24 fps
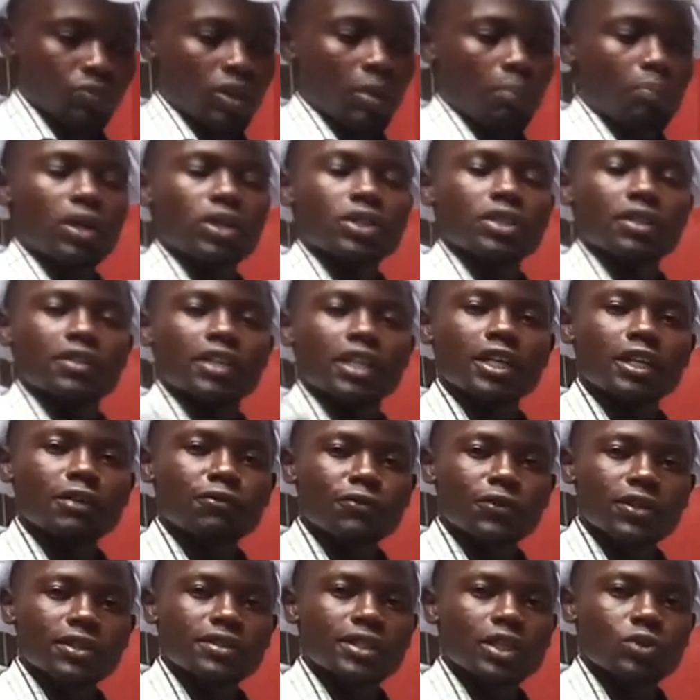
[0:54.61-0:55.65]
But the
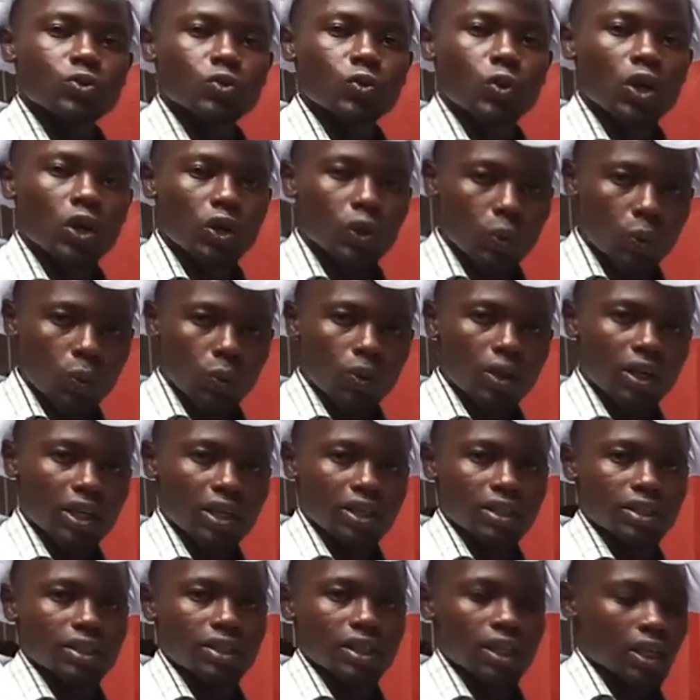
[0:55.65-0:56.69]
difference that we do
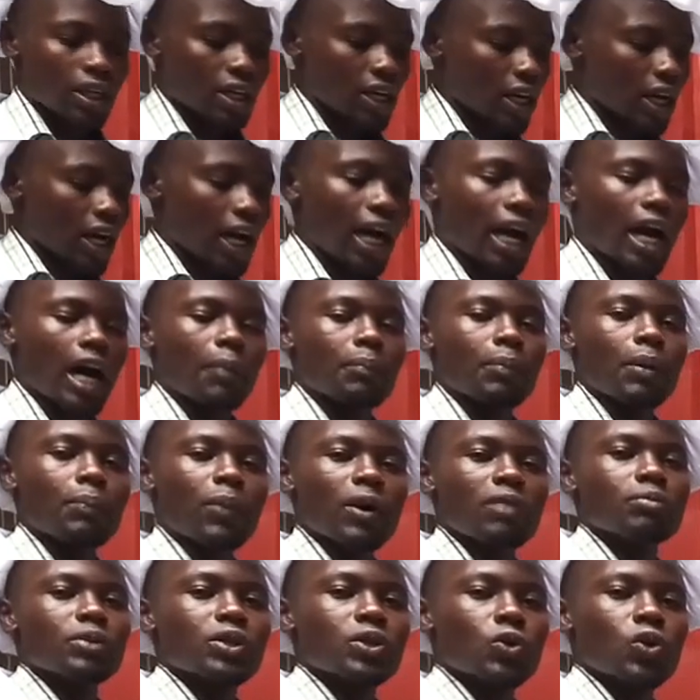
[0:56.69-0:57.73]
is, uh,
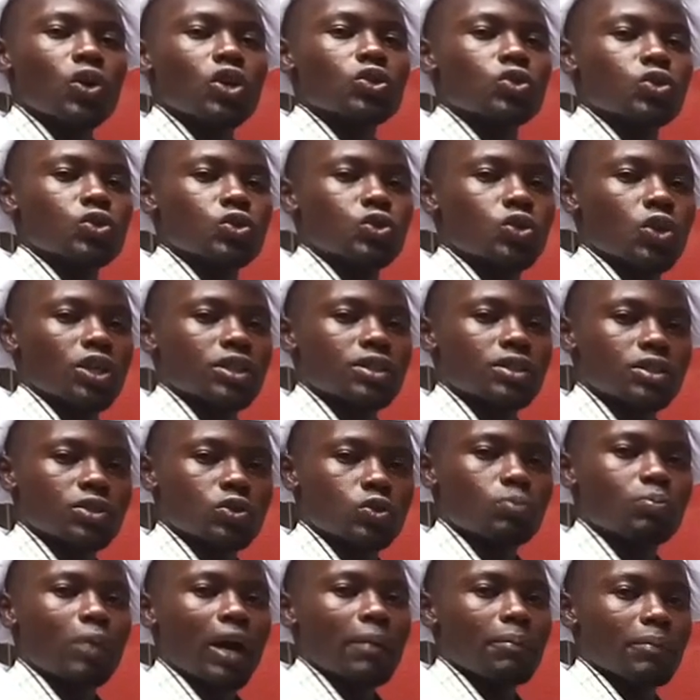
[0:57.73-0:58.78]
people have been going to joints
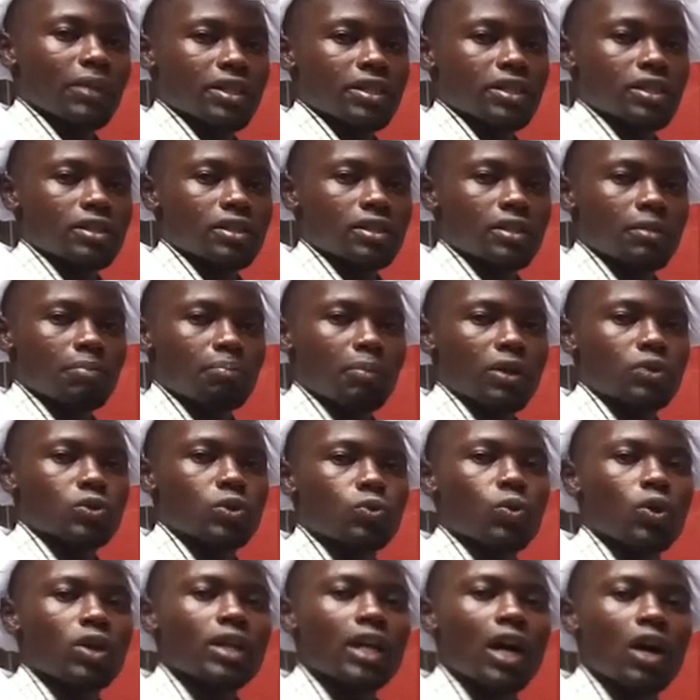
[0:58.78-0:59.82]
to buy meat, but we
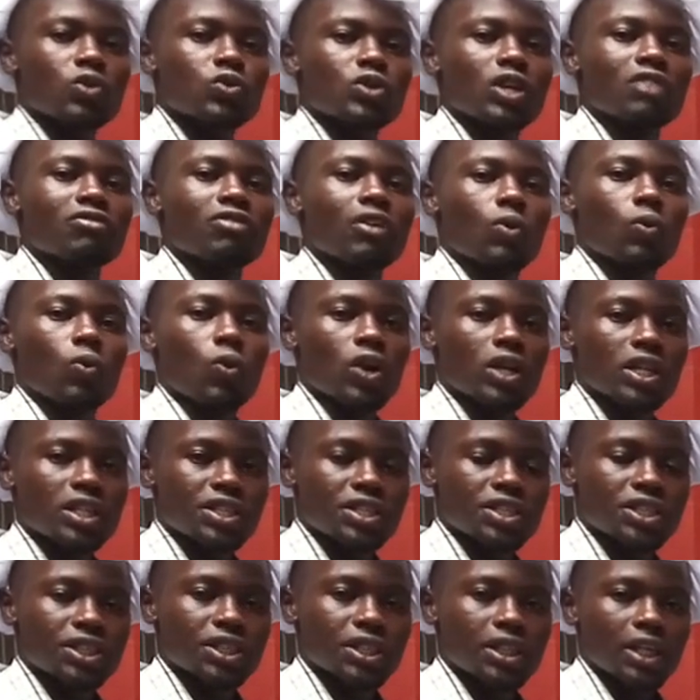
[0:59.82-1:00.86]
want now to deliver
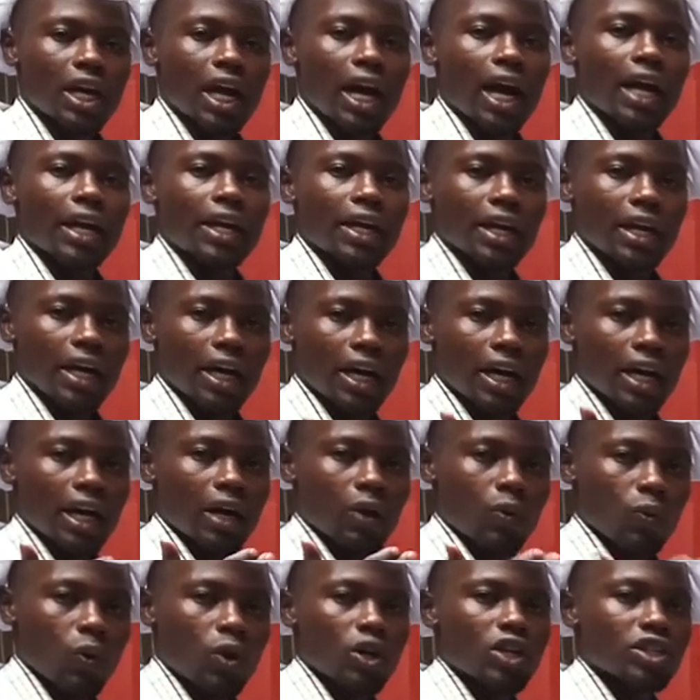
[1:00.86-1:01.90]
quality,
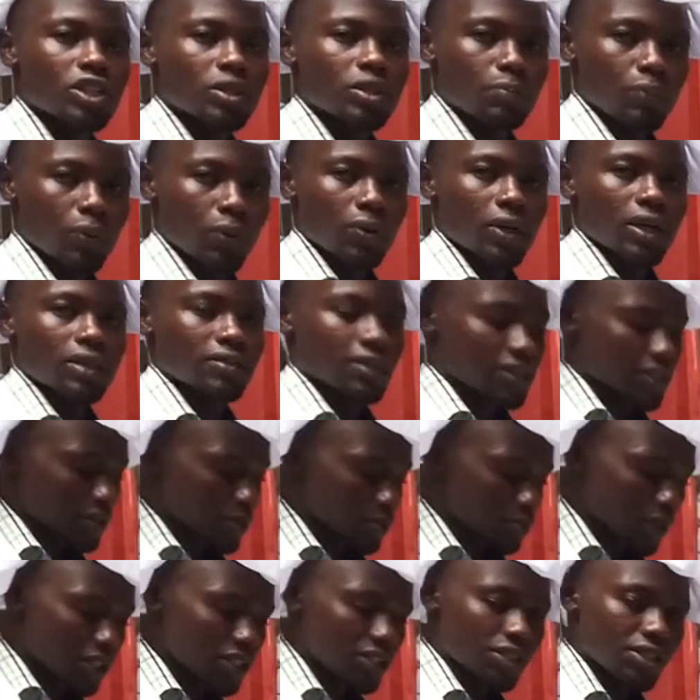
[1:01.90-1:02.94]
uh, quality products such as
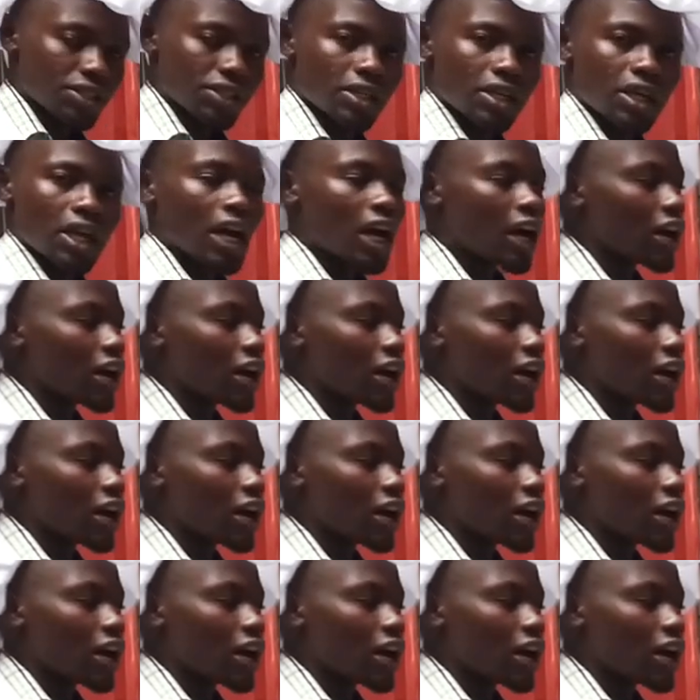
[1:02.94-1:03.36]
meat,